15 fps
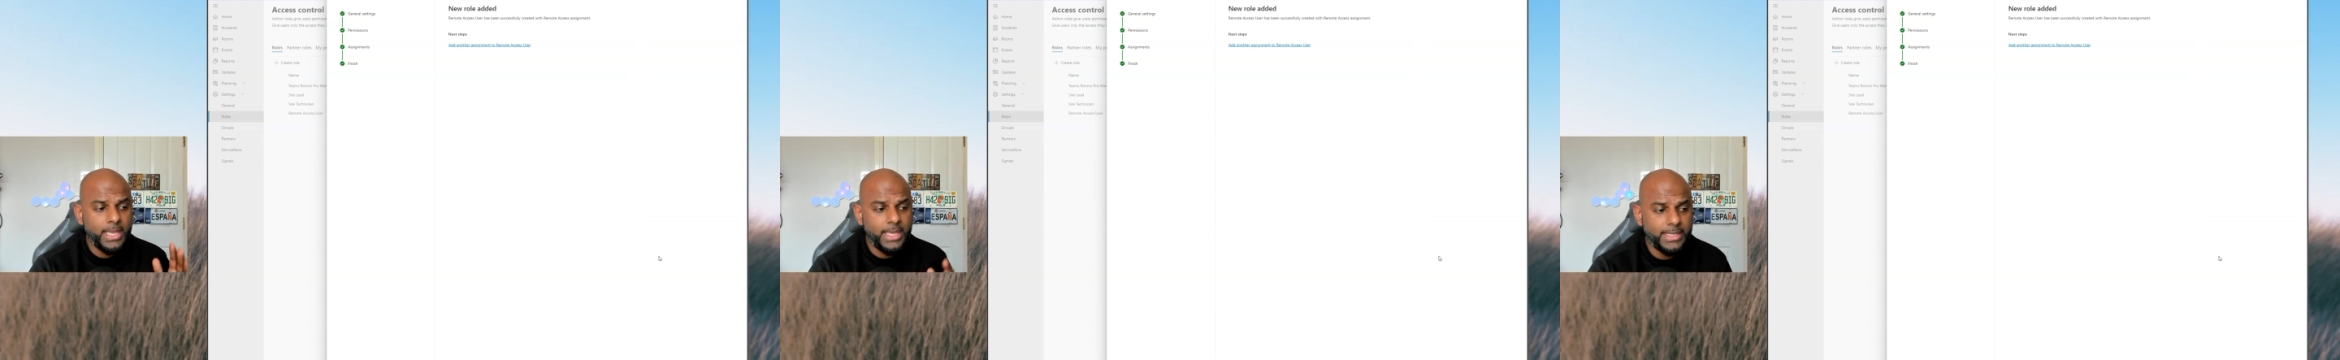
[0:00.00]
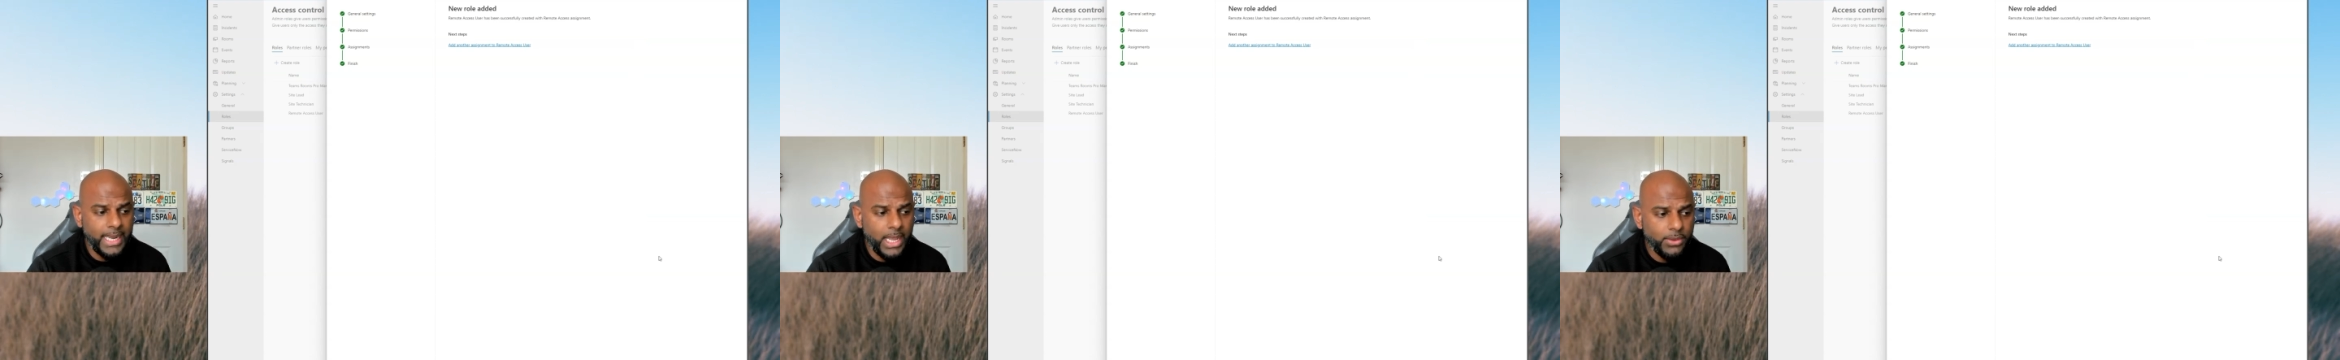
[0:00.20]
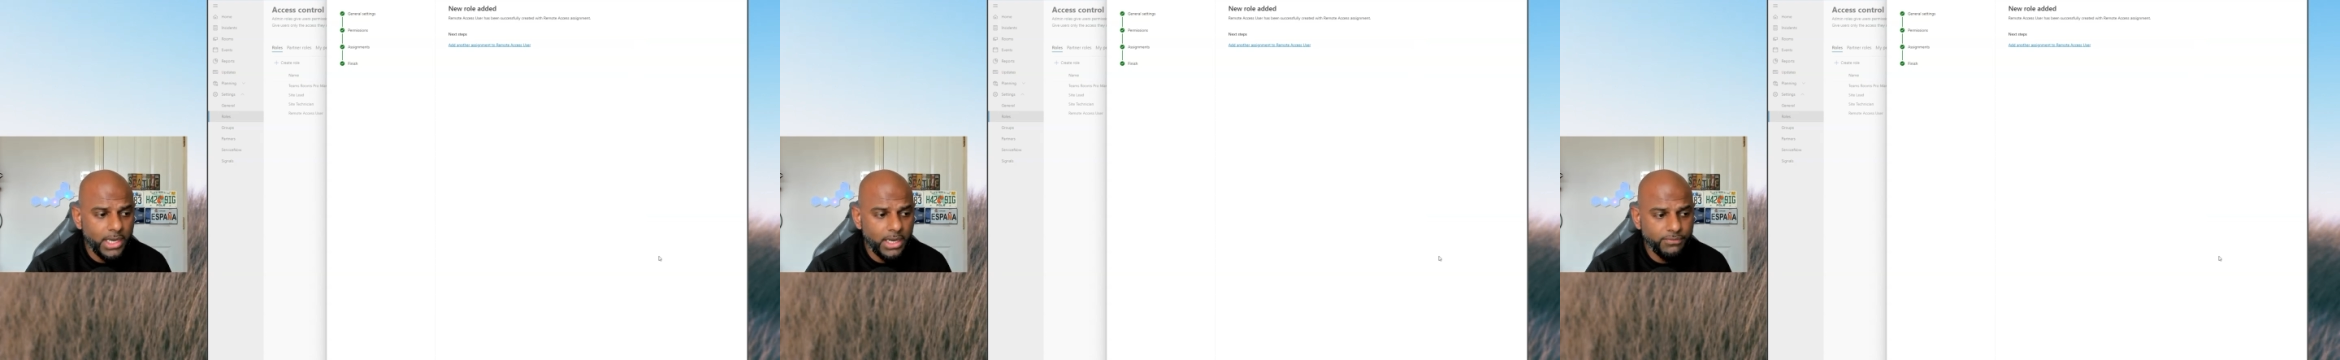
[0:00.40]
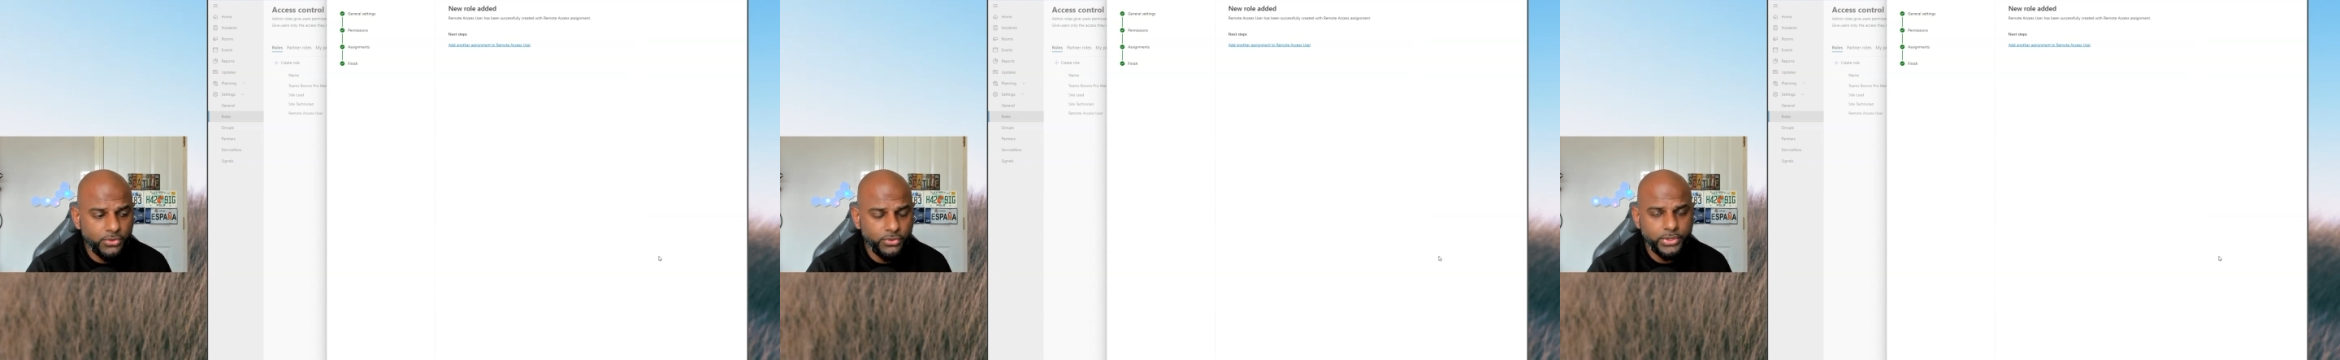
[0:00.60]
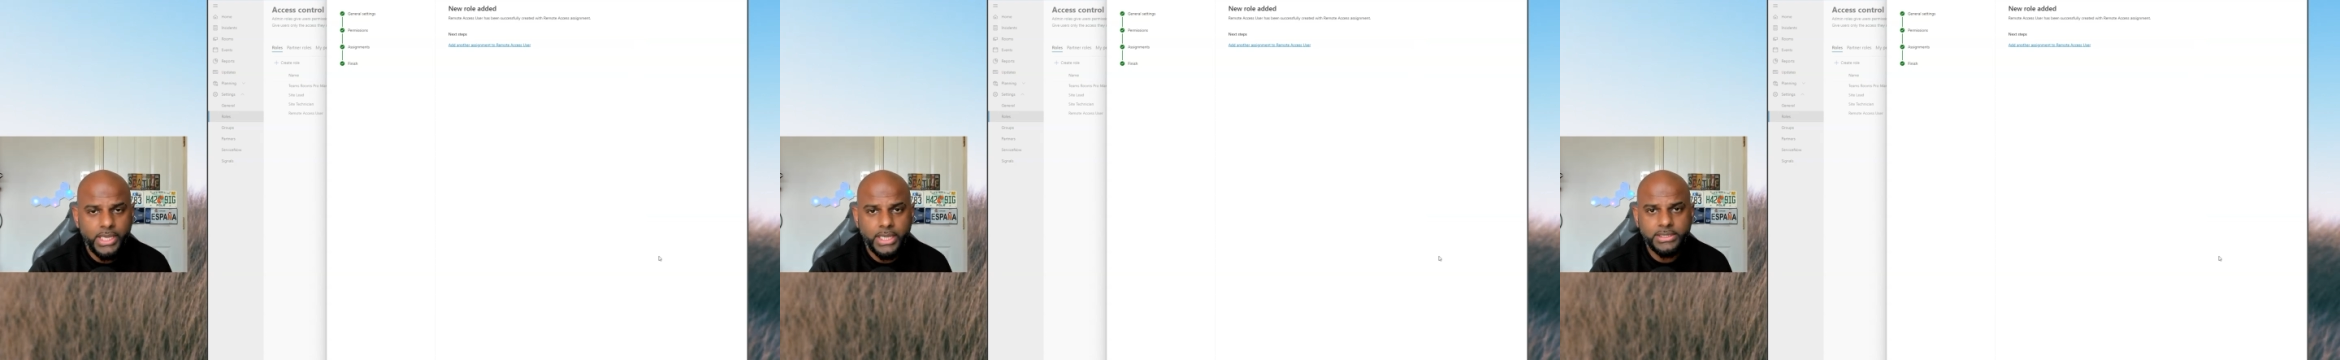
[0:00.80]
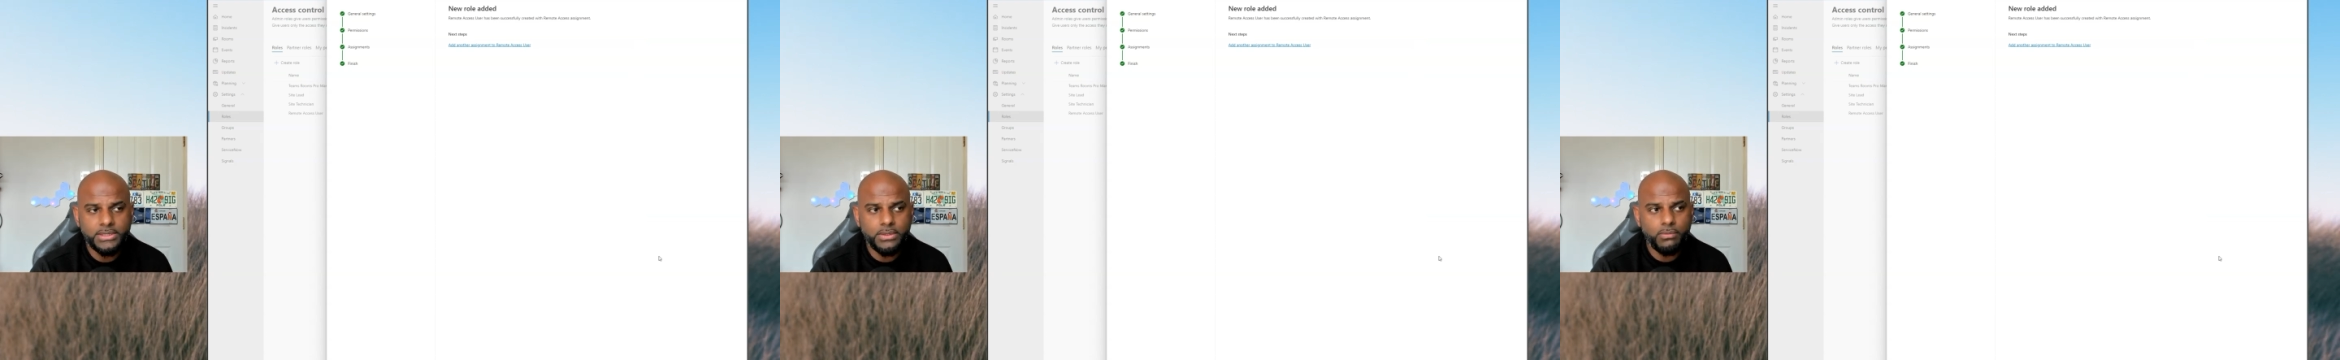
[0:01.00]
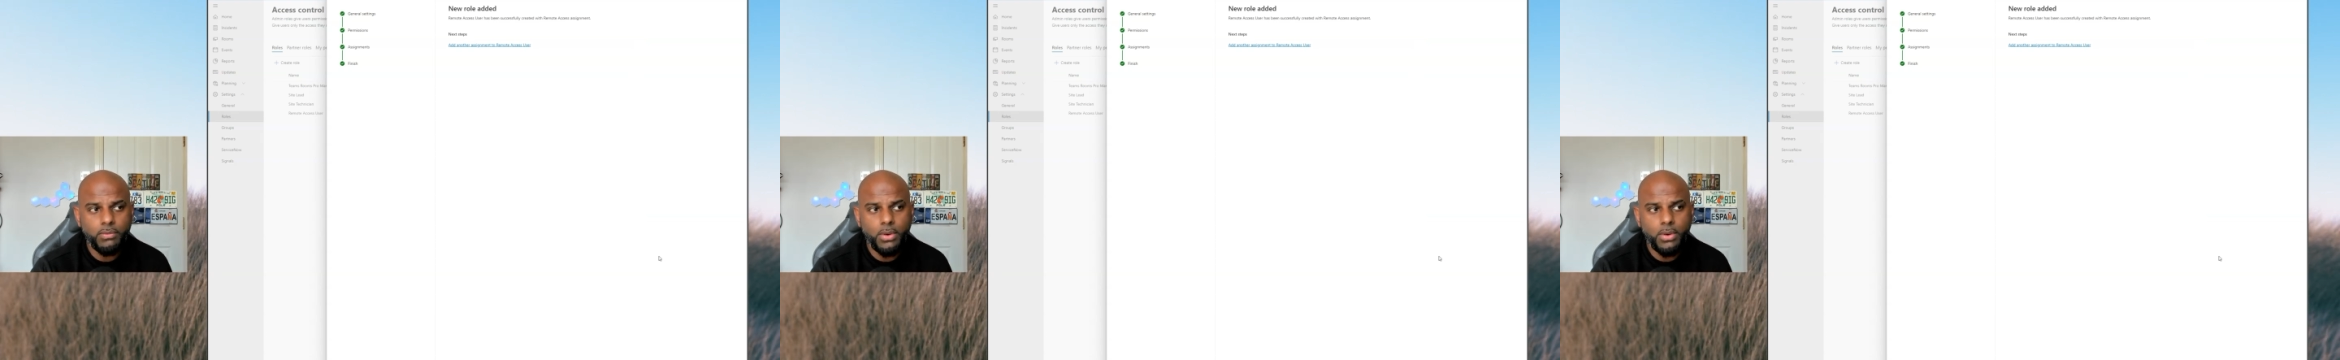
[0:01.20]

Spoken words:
Now that I've created a